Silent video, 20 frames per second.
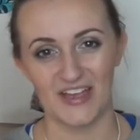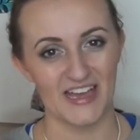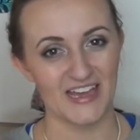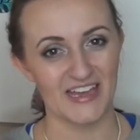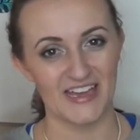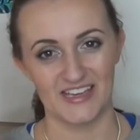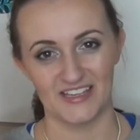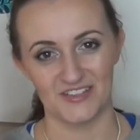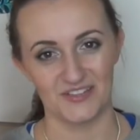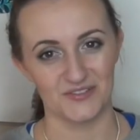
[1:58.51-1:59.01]
I
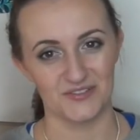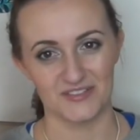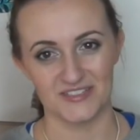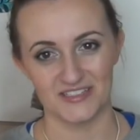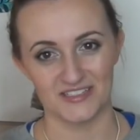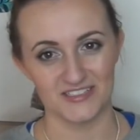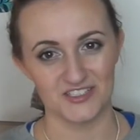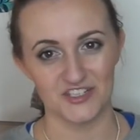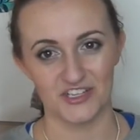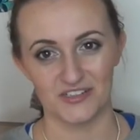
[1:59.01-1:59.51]
hate
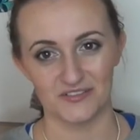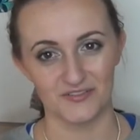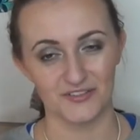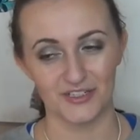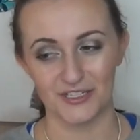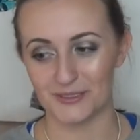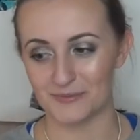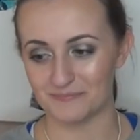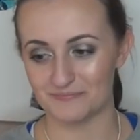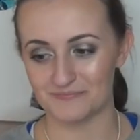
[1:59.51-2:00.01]
using shave
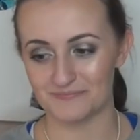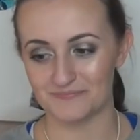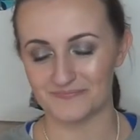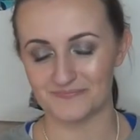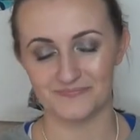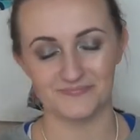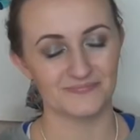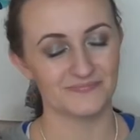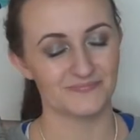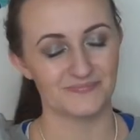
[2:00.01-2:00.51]
cream.
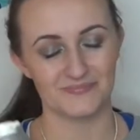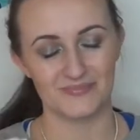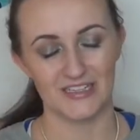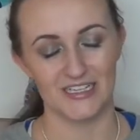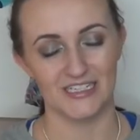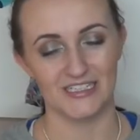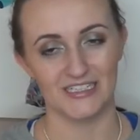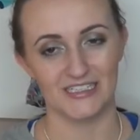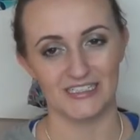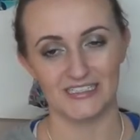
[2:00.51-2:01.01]

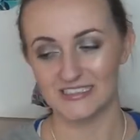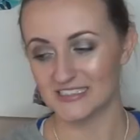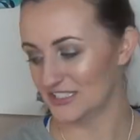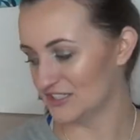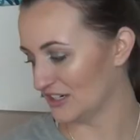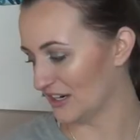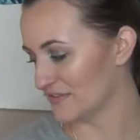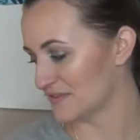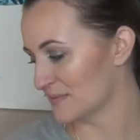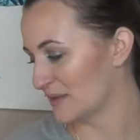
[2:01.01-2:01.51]
Oh, it
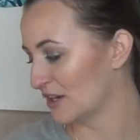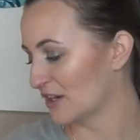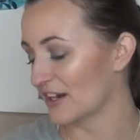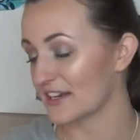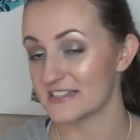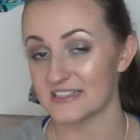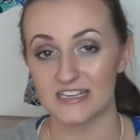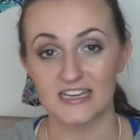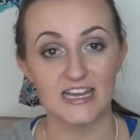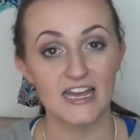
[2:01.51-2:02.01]
drives me
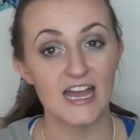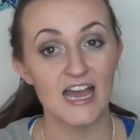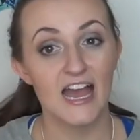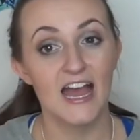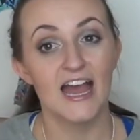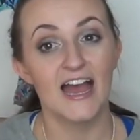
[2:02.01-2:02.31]
crazy.